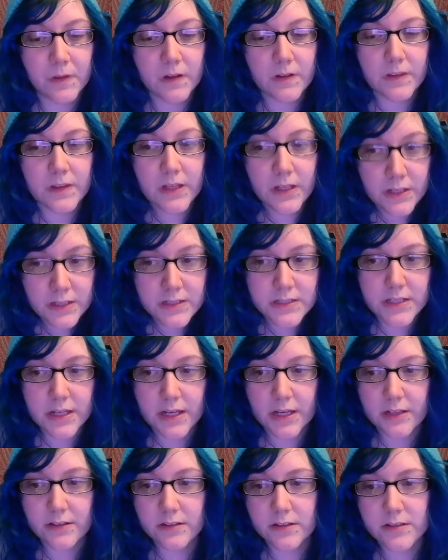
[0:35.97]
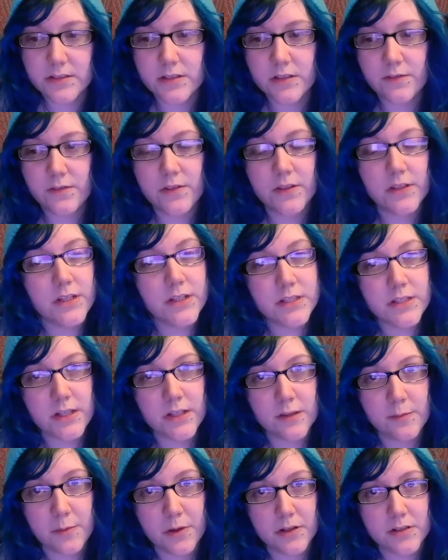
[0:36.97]
The inside, the stuff on the inside of
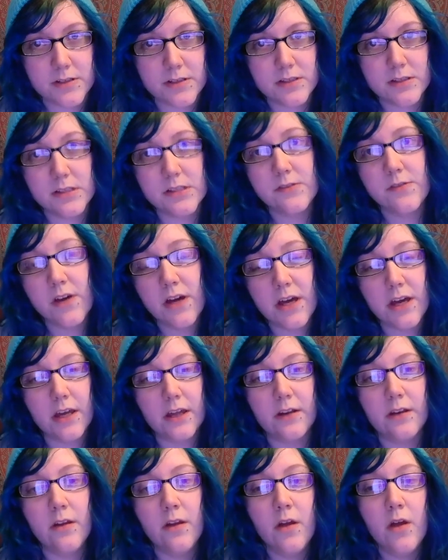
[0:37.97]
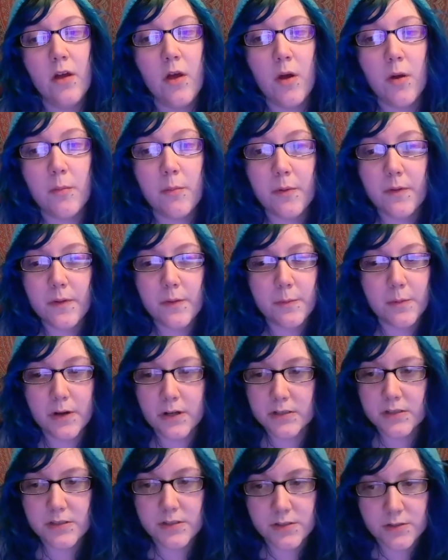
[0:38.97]
the boxes is fine, but the
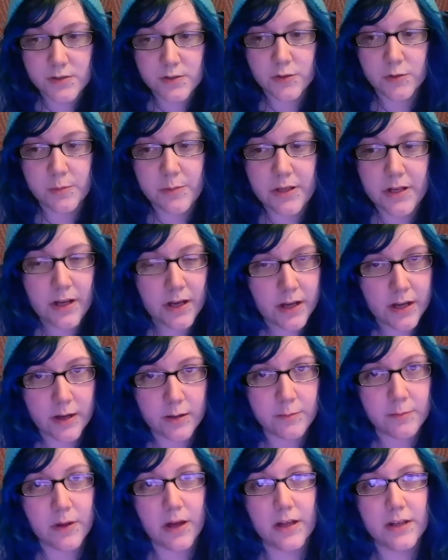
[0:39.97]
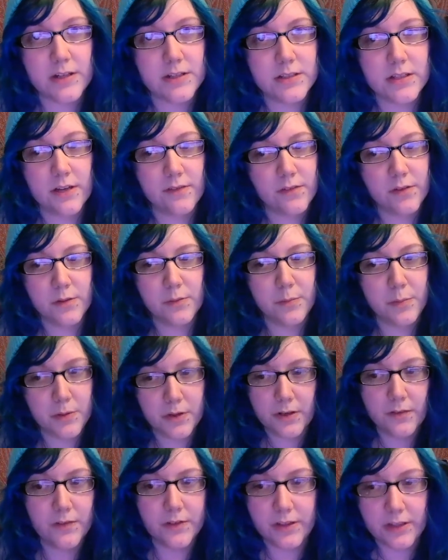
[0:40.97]
boxes are so beat up, I just have to put
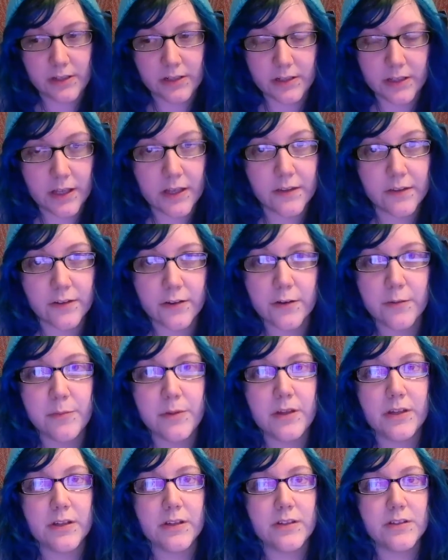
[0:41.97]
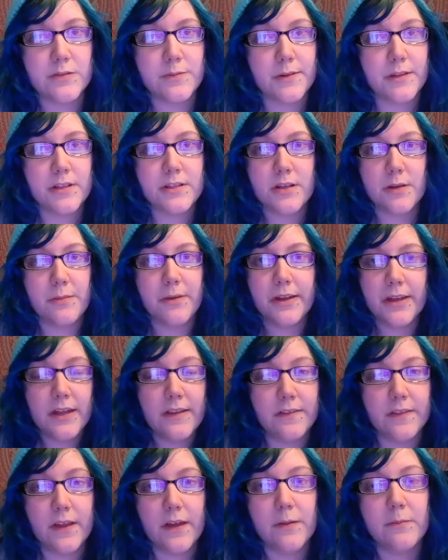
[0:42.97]
everything together because by the time I
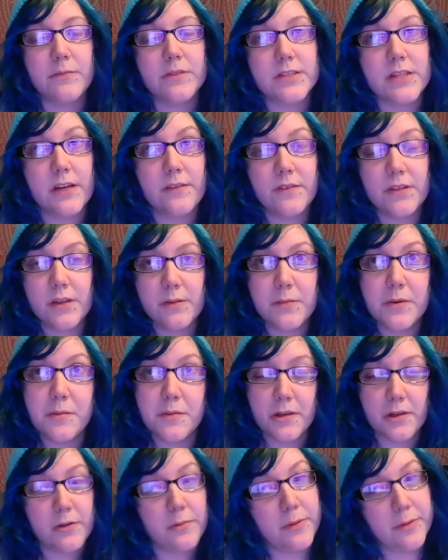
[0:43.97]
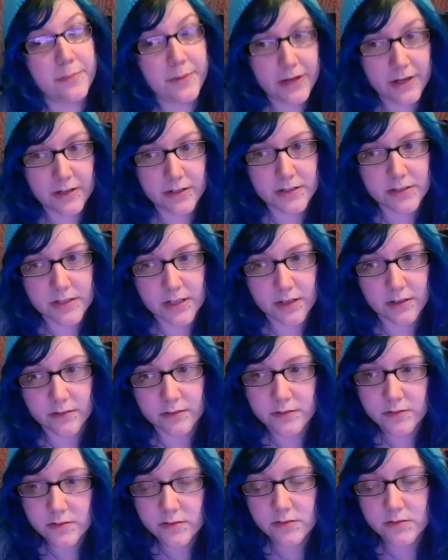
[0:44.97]
get them, because I have to get my mail to my parents'
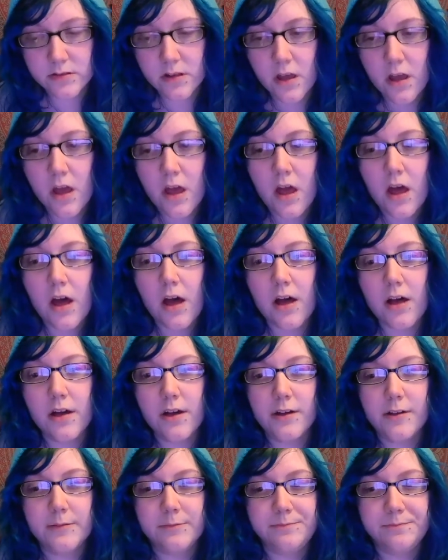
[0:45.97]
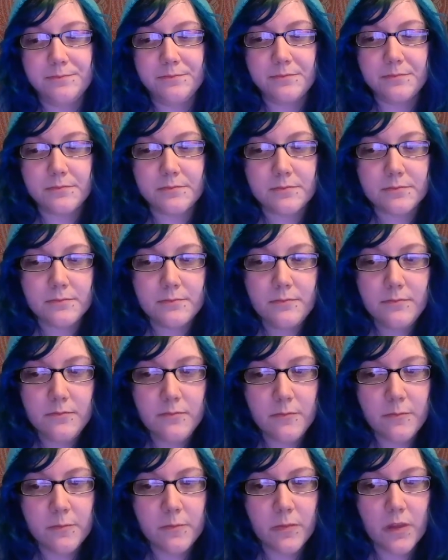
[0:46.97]
house, by
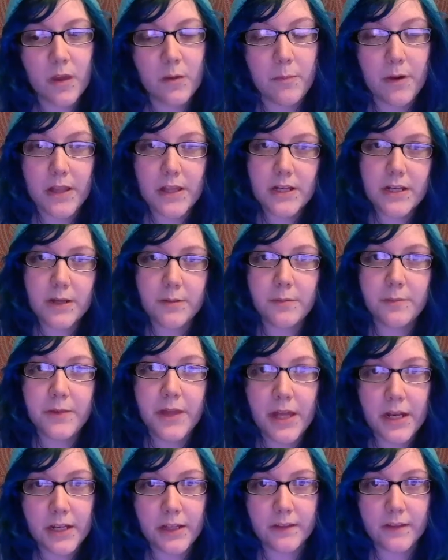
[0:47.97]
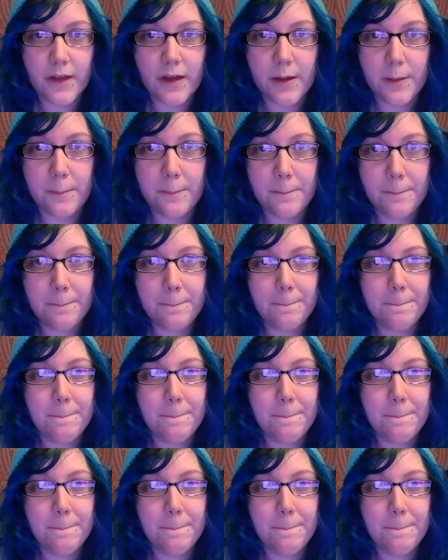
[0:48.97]
the time I'm getting them,